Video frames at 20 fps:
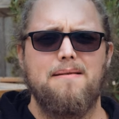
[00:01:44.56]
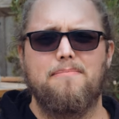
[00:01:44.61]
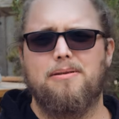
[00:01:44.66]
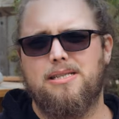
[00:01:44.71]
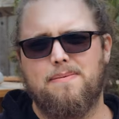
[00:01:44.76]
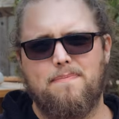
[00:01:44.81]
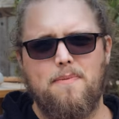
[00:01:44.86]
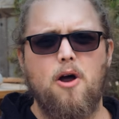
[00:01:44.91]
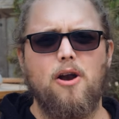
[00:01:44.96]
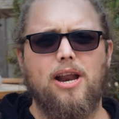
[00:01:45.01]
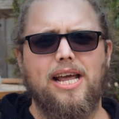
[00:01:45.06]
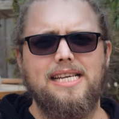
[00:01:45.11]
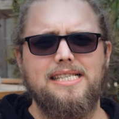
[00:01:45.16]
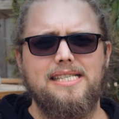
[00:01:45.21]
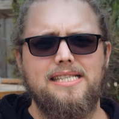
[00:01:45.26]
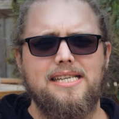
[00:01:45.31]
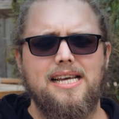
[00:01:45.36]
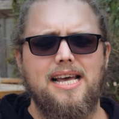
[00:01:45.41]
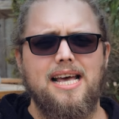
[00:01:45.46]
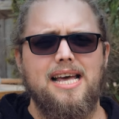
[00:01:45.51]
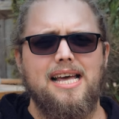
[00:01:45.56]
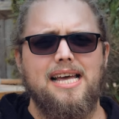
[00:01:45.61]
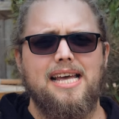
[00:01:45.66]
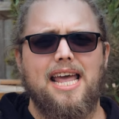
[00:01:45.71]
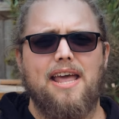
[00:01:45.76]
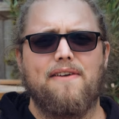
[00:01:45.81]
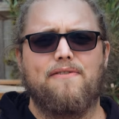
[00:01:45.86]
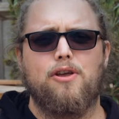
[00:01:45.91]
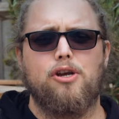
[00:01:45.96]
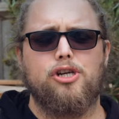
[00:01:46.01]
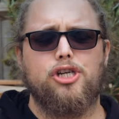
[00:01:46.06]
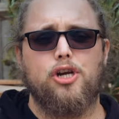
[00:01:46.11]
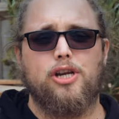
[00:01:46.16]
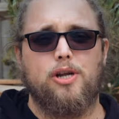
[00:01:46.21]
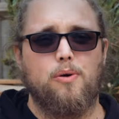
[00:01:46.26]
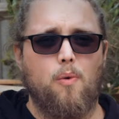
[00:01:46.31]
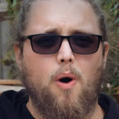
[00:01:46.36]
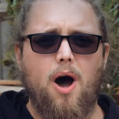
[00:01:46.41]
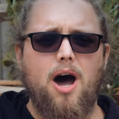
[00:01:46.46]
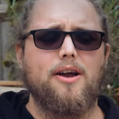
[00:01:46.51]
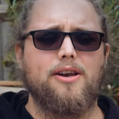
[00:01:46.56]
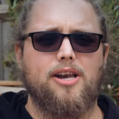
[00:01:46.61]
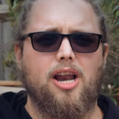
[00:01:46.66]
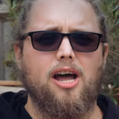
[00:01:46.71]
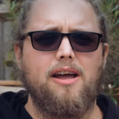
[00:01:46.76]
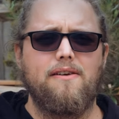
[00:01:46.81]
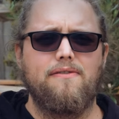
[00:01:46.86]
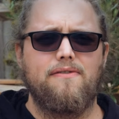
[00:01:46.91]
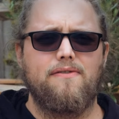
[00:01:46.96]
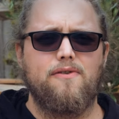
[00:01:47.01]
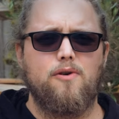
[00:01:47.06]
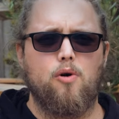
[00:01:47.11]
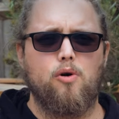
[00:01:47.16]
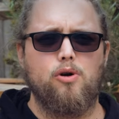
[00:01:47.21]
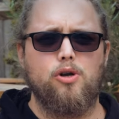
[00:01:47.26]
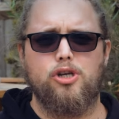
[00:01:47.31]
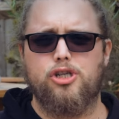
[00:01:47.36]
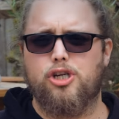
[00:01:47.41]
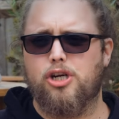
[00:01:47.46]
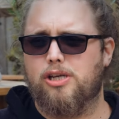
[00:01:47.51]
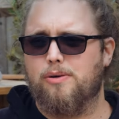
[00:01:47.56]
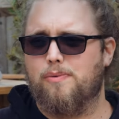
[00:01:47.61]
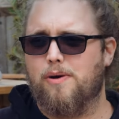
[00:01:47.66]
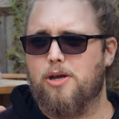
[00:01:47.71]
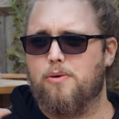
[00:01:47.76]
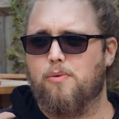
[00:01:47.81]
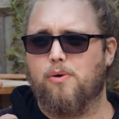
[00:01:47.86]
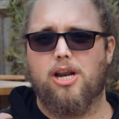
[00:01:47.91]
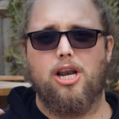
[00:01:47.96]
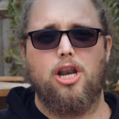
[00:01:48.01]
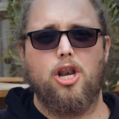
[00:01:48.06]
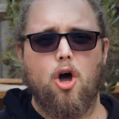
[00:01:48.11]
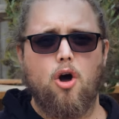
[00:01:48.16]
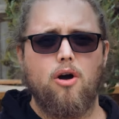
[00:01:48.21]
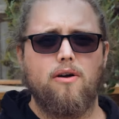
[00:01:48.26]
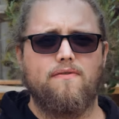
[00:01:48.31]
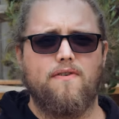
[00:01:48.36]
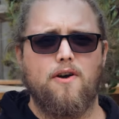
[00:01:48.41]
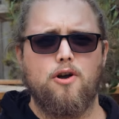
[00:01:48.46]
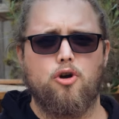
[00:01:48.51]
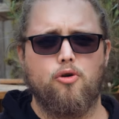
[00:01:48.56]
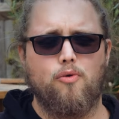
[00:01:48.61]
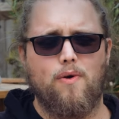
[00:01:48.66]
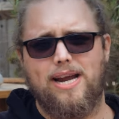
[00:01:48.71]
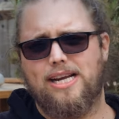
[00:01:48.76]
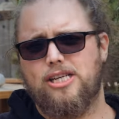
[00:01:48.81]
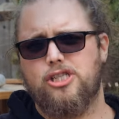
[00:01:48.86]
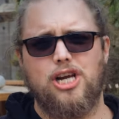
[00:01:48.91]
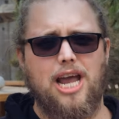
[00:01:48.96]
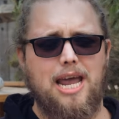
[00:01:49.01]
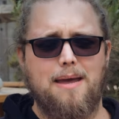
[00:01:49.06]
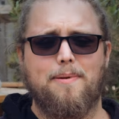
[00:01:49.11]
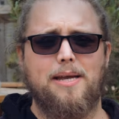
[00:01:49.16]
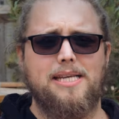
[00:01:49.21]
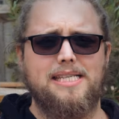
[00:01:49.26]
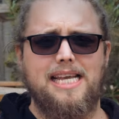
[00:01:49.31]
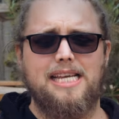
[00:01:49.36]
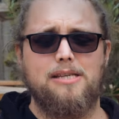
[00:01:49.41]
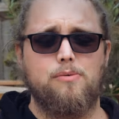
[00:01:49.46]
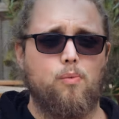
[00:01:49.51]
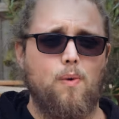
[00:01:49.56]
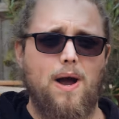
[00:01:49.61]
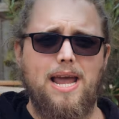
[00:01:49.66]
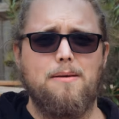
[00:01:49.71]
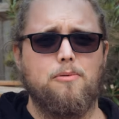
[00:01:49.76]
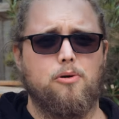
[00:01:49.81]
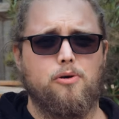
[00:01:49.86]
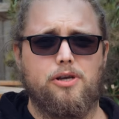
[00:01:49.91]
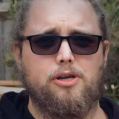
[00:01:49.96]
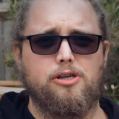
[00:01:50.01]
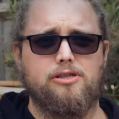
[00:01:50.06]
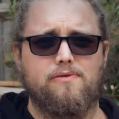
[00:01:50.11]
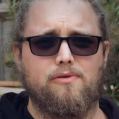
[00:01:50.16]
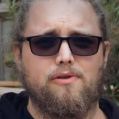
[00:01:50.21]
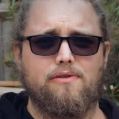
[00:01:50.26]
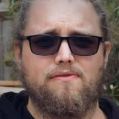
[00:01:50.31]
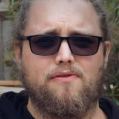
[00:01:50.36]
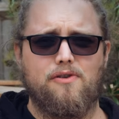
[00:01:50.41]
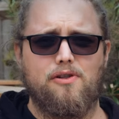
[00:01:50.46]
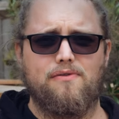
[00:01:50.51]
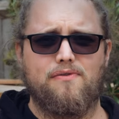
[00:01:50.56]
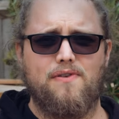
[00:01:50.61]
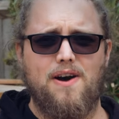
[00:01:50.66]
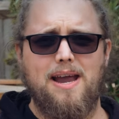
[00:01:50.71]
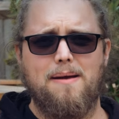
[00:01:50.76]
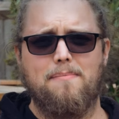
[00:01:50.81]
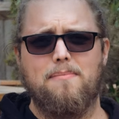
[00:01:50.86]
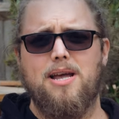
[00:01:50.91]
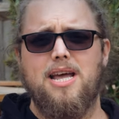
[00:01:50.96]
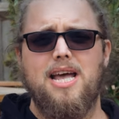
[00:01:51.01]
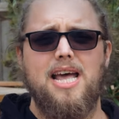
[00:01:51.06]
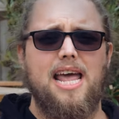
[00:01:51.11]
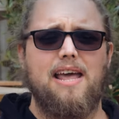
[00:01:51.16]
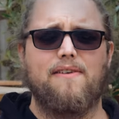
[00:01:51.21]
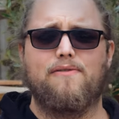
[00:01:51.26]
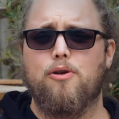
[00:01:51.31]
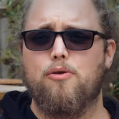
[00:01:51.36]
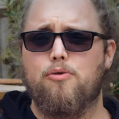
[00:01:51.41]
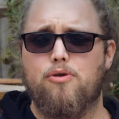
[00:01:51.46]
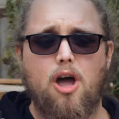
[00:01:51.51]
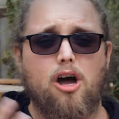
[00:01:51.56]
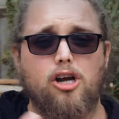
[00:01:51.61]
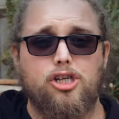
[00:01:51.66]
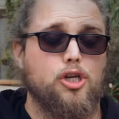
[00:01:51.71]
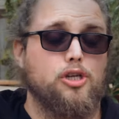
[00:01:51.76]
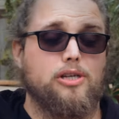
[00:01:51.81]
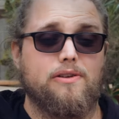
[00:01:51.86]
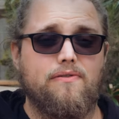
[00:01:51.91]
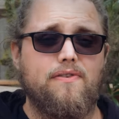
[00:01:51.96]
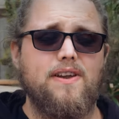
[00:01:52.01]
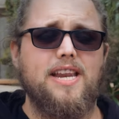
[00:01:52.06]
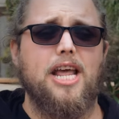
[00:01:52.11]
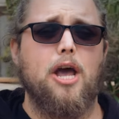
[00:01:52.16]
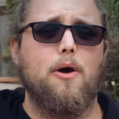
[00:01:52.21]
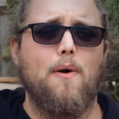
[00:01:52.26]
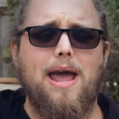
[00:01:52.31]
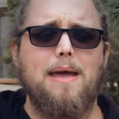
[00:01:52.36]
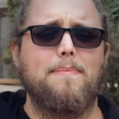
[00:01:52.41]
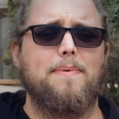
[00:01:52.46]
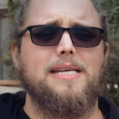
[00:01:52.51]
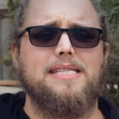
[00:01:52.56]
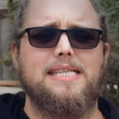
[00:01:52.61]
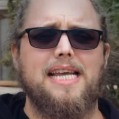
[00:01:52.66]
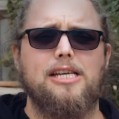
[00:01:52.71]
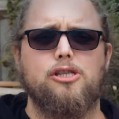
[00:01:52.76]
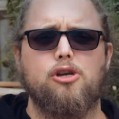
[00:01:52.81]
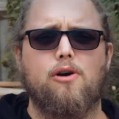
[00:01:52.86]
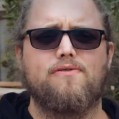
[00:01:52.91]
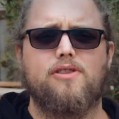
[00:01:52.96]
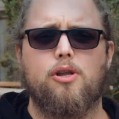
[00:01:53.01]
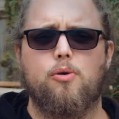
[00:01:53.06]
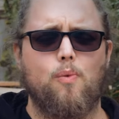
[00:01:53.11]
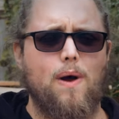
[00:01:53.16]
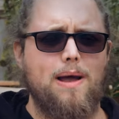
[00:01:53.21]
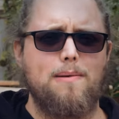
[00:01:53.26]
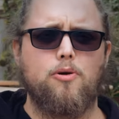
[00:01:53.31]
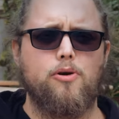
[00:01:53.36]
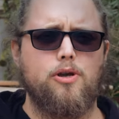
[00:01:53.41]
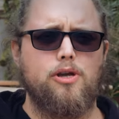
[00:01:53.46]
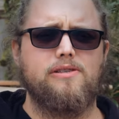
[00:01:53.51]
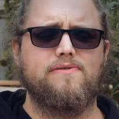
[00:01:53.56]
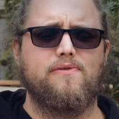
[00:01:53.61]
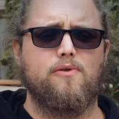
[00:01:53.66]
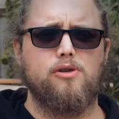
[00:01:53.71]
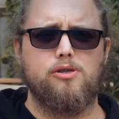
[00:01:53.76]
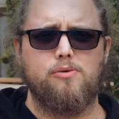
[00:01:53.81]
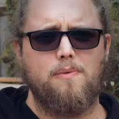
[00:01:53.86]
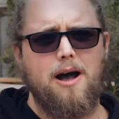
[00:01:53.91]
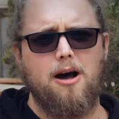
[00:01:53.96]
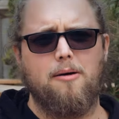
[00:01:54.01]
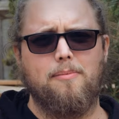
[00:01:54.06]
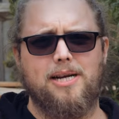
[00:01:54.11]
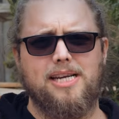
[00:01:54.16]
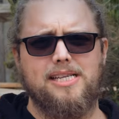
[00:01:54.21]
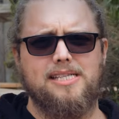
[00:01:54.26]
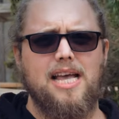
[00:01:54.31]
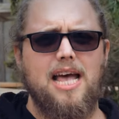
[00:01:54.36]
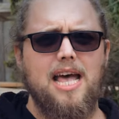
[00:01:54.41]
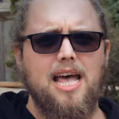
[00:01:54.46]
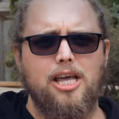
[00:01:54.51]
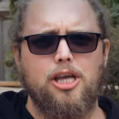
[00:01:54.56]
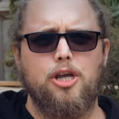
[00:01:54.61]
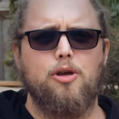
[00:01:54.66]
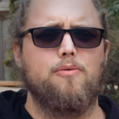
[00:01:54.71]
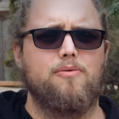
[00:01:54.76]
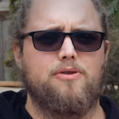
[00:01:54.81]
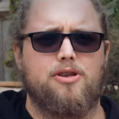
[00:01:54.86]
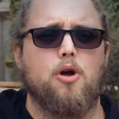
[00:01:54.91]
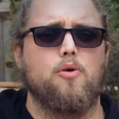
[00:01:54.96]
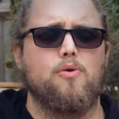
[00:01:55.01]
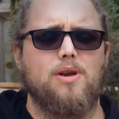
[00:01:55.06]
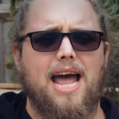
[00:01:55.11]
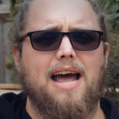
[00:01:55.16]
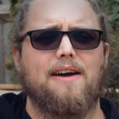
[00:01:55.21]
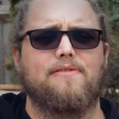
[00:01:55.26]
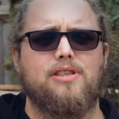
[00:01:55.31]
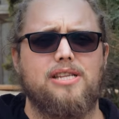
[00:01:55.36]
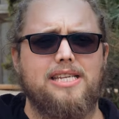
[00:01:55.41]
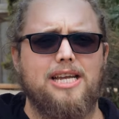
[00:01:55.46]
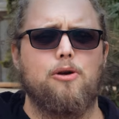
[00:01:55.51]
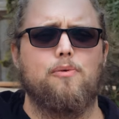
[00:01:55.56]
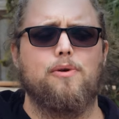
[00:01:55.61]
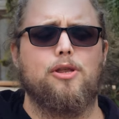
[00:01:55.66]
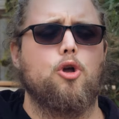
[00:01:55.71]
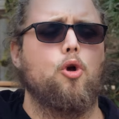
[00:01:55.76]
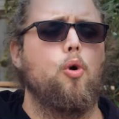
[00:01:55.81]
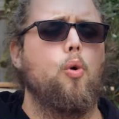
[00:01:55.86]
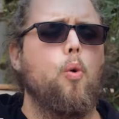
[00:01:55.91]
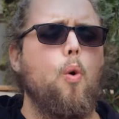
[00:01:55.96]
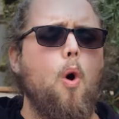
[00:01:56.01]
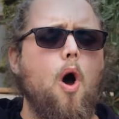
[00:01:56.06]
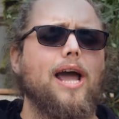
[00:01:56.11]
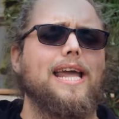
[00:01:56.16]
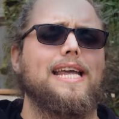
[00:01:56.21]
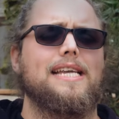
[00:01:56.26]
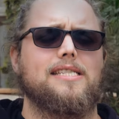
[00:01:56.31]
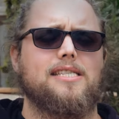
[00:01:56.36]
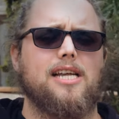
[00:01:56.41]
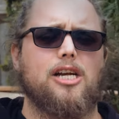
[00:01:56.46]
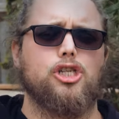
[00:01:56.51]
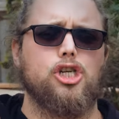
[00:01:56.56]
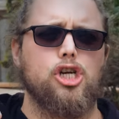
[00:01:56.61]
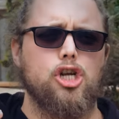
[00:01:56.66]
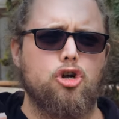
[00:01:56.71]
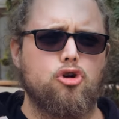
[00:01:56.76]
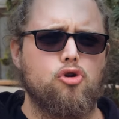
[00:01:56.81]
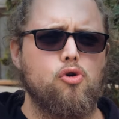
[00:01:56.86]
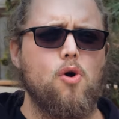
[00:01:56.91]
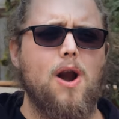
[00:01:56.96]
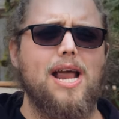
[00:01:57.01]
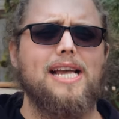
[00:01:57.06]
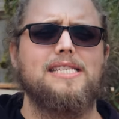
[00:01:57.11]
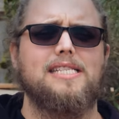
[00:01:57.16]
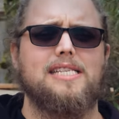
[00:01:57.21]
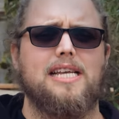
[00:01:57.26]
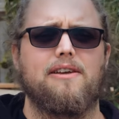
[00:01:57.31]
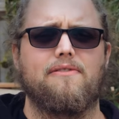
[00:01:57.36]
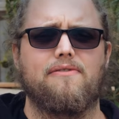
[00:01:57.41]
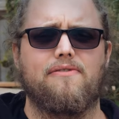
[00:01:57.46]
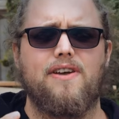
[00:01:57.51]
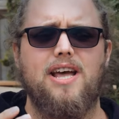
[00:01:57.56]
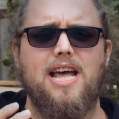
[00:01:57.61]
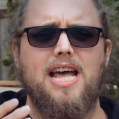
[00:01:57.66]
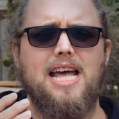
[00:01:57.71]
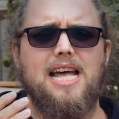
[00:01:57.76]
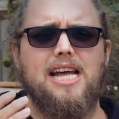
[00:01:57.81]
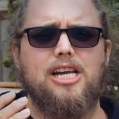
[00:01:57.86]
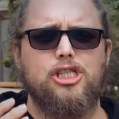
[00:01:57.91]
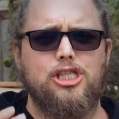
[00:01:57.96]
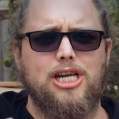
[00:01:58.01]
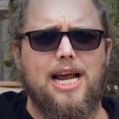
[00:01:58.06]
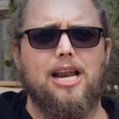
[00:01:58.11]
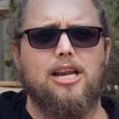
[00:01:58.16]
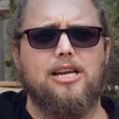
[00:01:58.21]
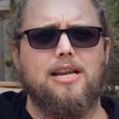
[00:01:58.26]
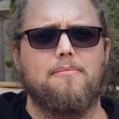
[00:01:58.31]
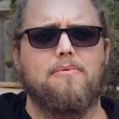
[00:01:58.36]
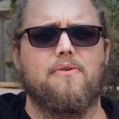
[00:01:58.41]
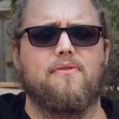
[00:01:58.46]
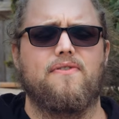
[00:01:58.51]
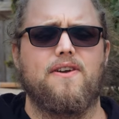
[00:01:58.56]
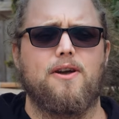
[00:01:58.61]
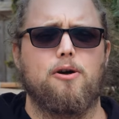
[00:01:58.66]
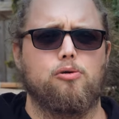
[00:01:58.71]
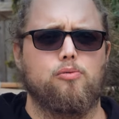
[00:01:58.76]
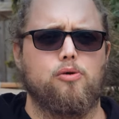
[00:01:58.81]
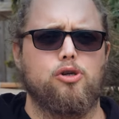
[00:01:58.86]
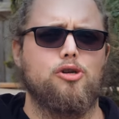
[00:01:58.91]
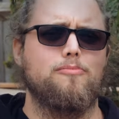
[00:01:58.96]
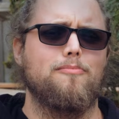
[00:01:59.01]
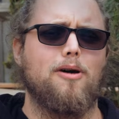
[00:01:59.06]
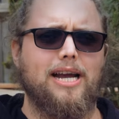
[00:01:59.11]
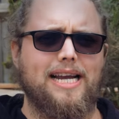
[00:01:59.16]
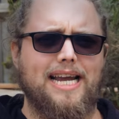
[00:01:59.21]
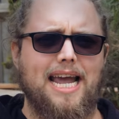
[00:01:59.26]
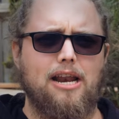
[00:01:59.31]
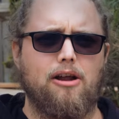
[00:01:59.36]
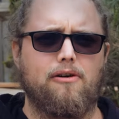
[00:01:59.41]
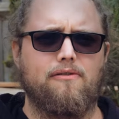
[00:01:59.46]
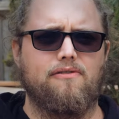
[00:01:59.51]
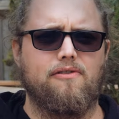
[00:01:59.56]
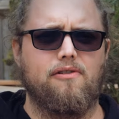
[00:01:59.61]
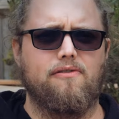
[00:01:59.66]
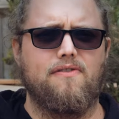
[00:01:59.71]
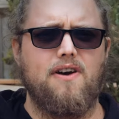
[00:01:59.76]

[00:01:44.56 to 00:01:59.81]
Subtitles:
but to be honest, if you're shooting wildlife or you're shooting where you want a long focal range, APS-C is way more useful than full frame. If you are shooting video, APS-C is often way more useful as well because you don't have to deal with quite such an aggressive shallow depth of field, which you might get on full